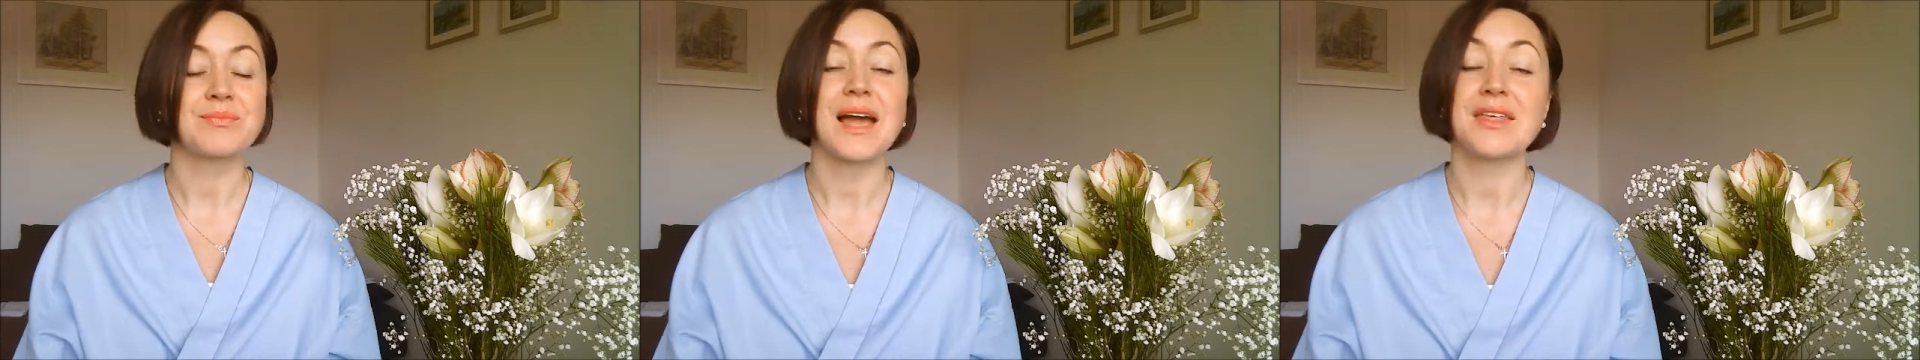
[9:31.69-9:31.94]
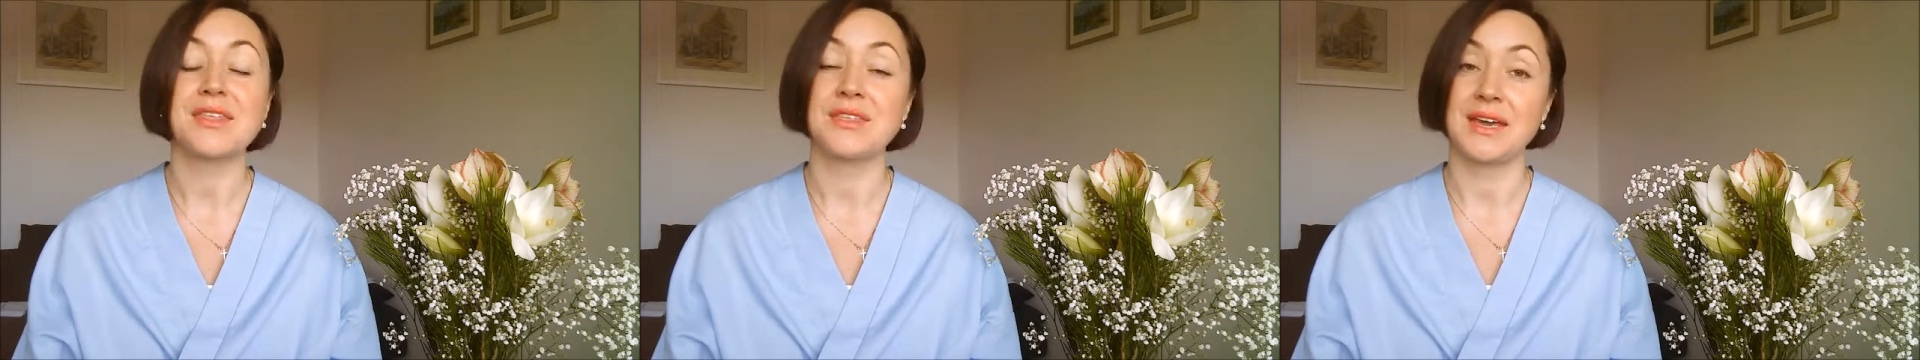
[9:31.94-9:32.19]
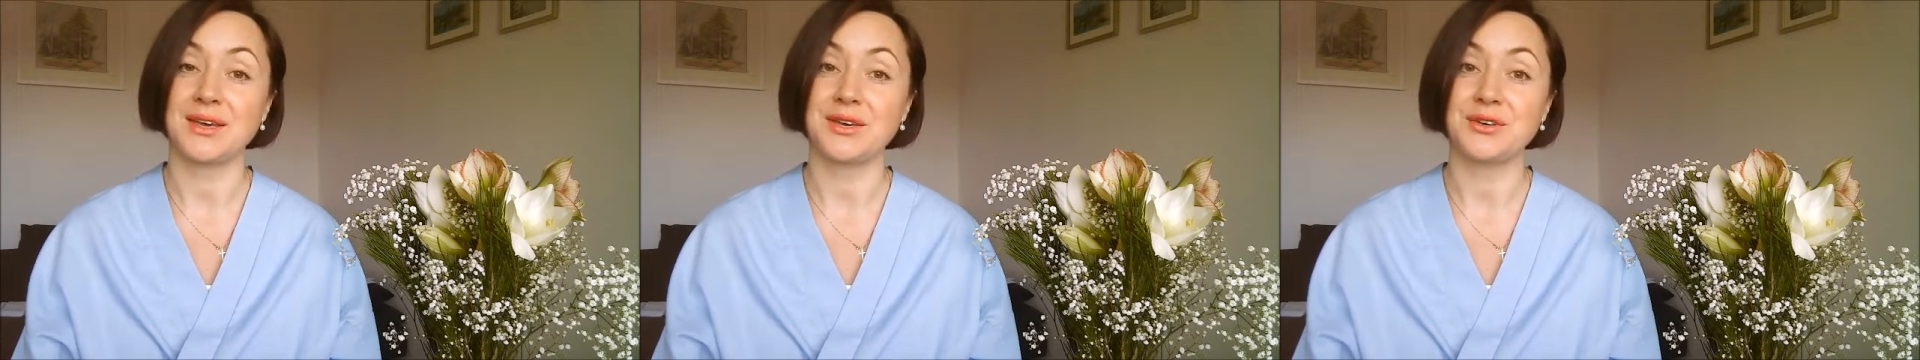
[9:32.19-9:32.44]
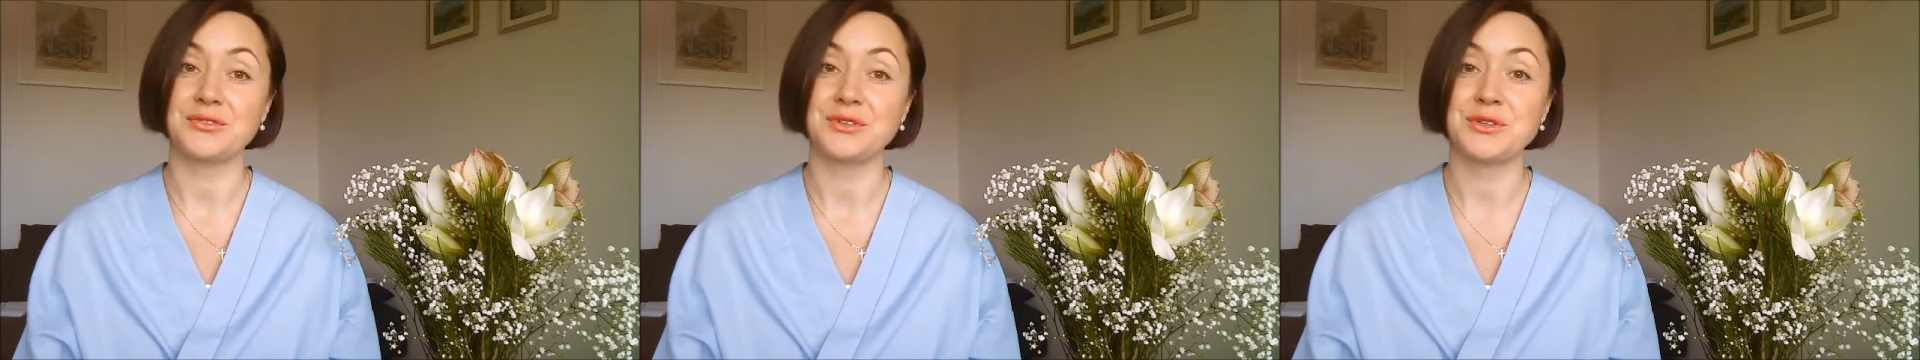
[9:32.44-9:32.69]
I thank
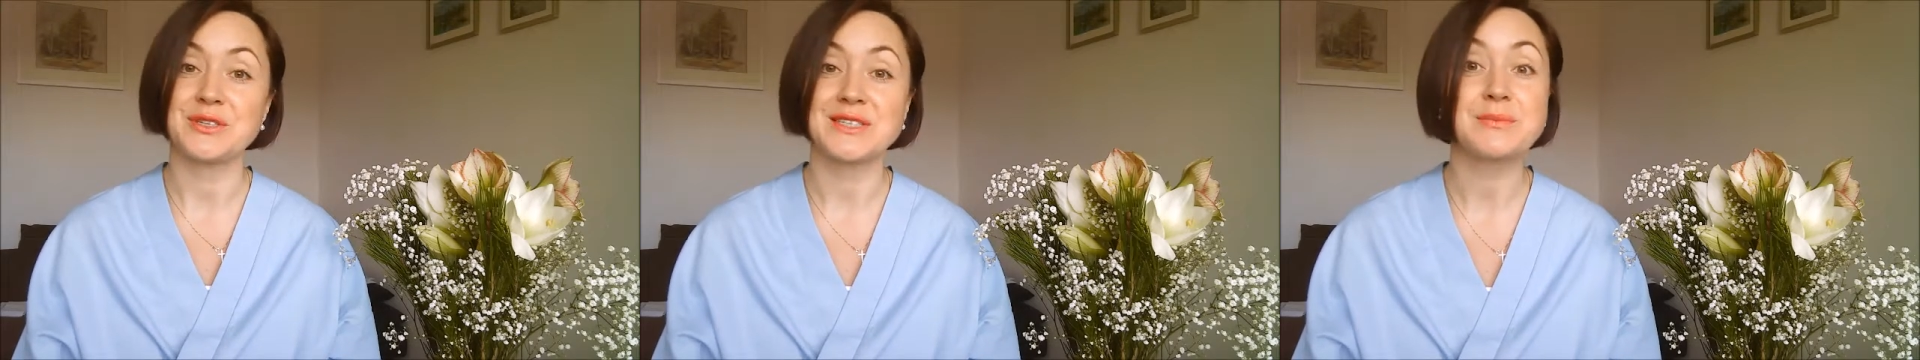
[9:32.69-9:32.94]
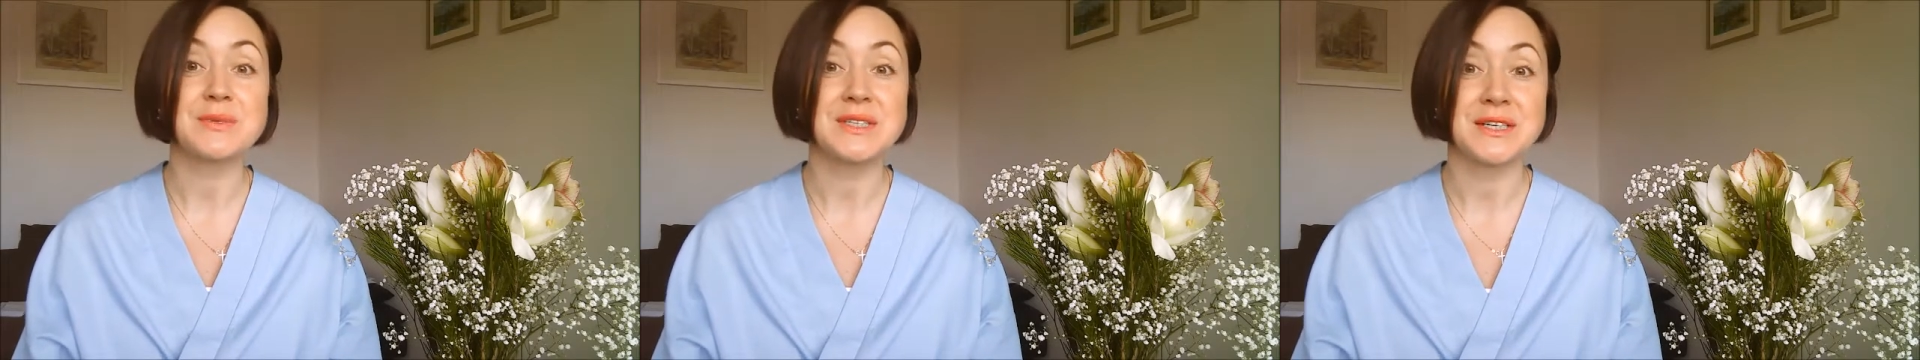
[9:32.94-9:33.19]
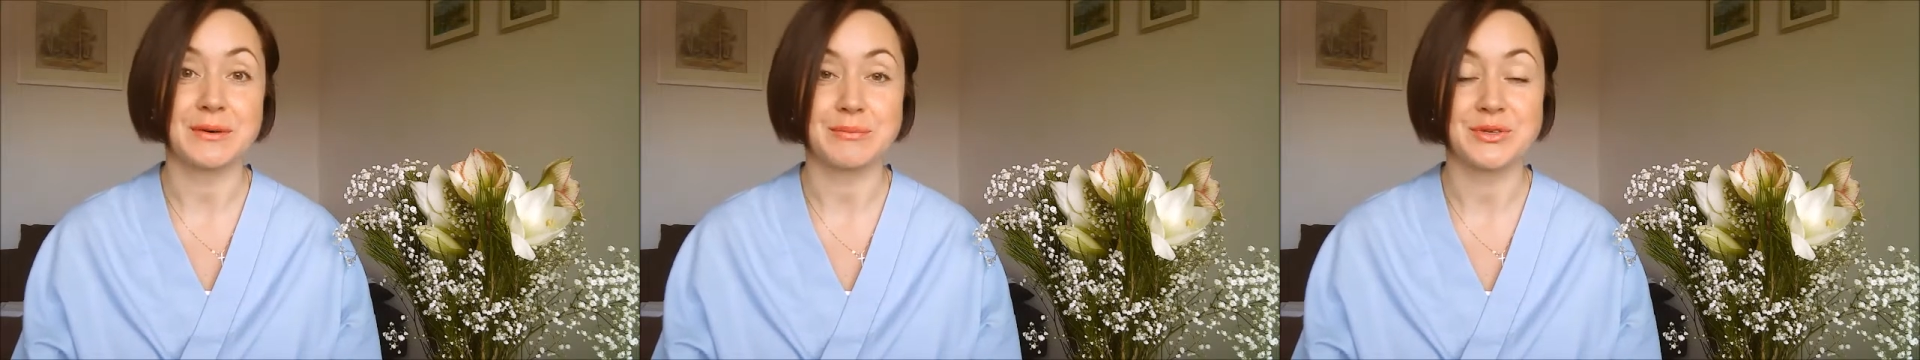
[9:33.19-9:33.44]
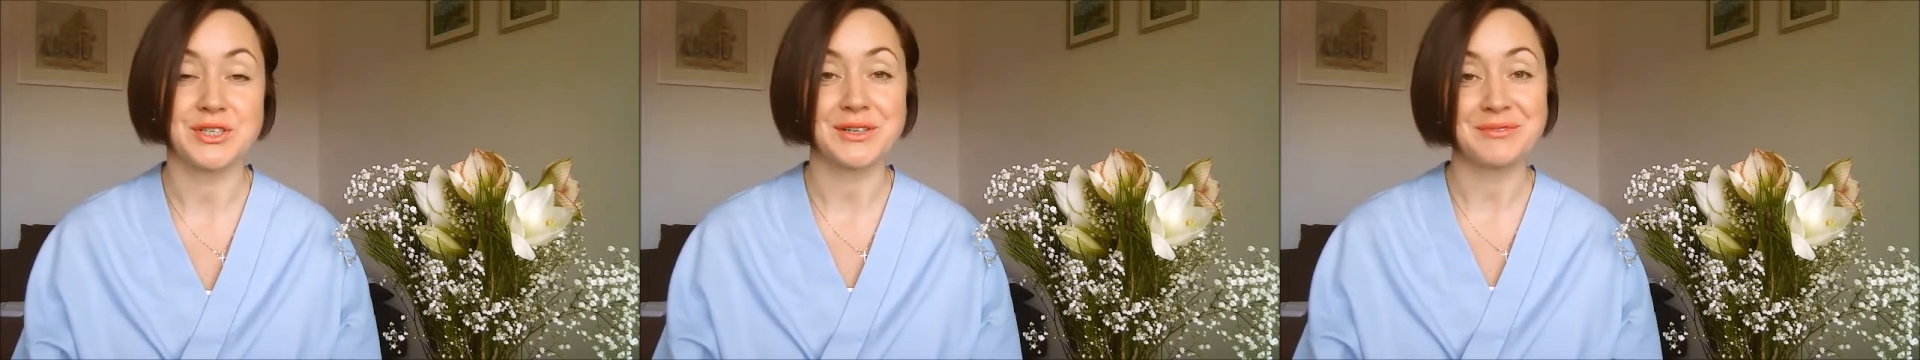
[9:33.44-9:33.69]
you for your
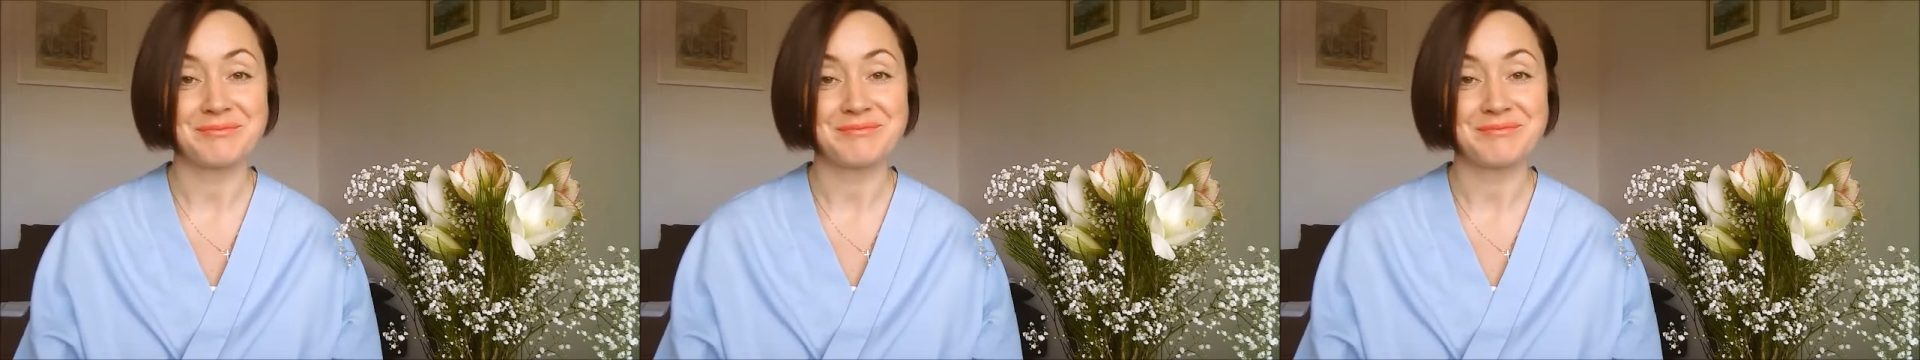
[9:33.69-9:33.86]
subscription.